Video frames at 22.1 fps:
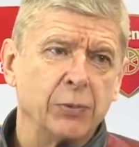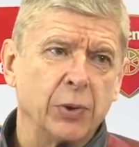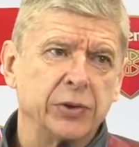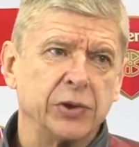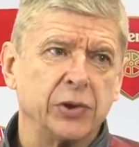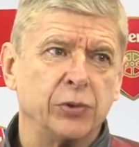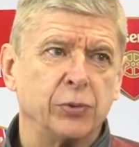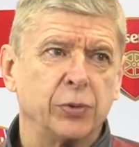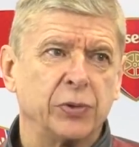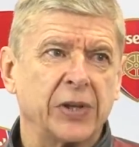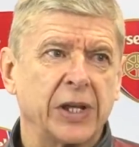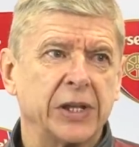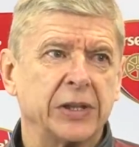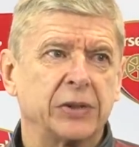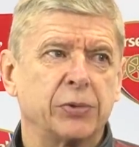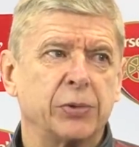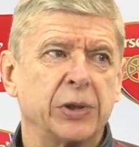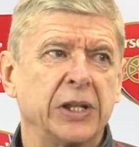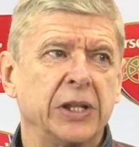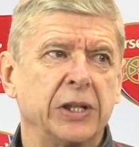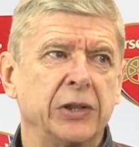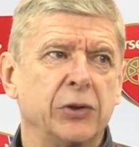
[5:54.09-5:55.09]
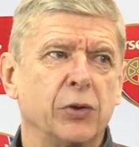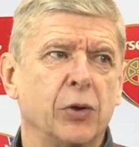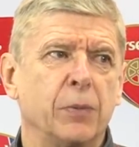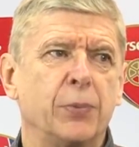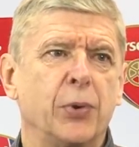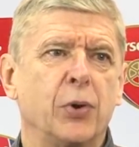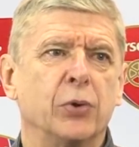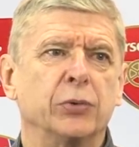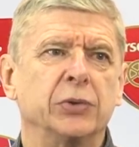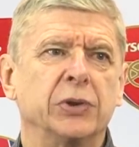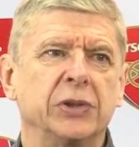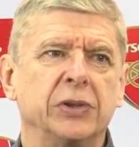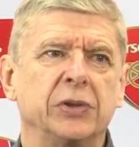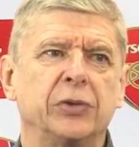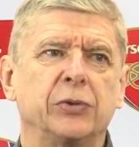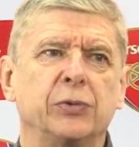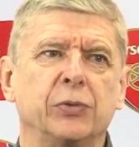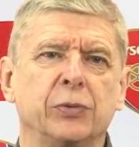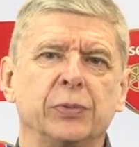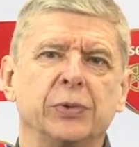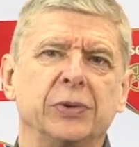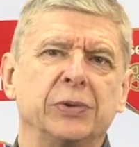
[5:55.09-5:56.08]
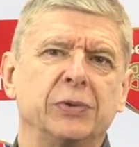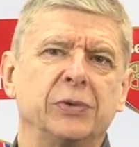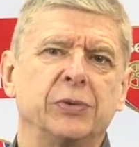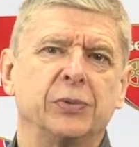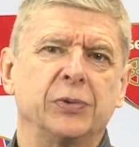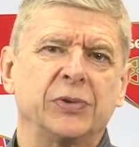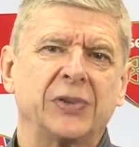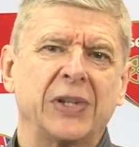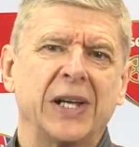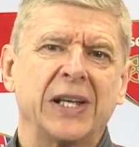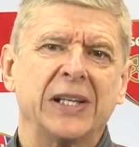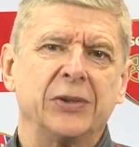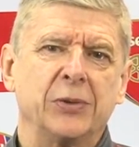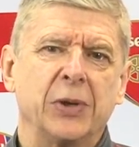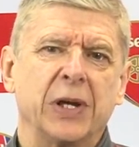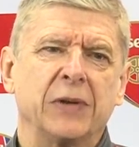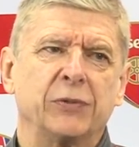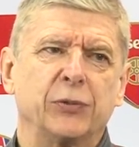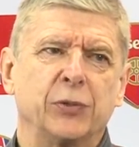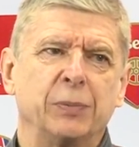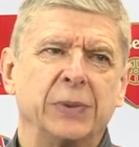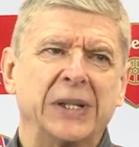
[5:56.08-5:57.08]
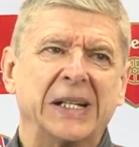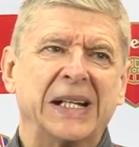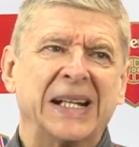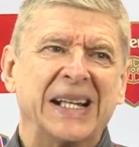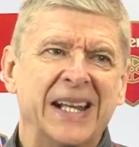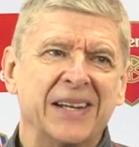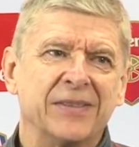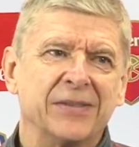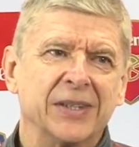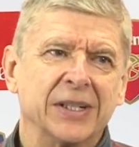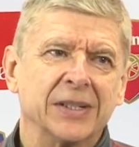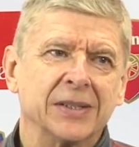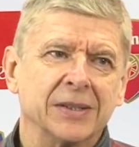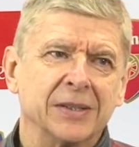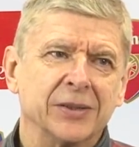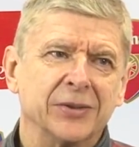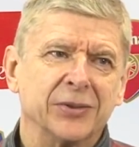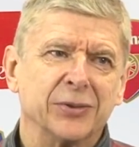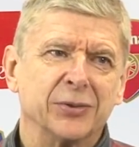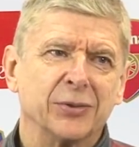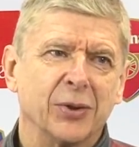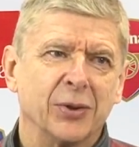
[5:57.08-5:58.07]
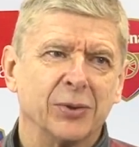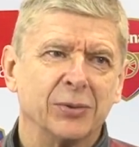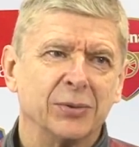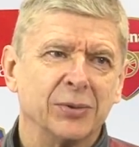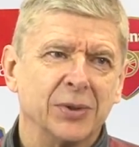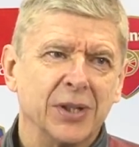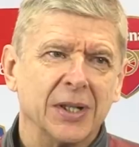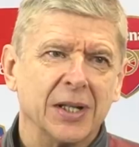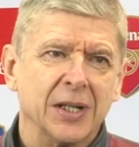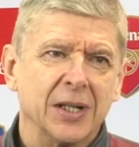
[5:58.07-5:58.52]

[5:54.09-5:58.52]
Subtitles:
he wanted to say tricking your opponent is to say you have to be clever, you know.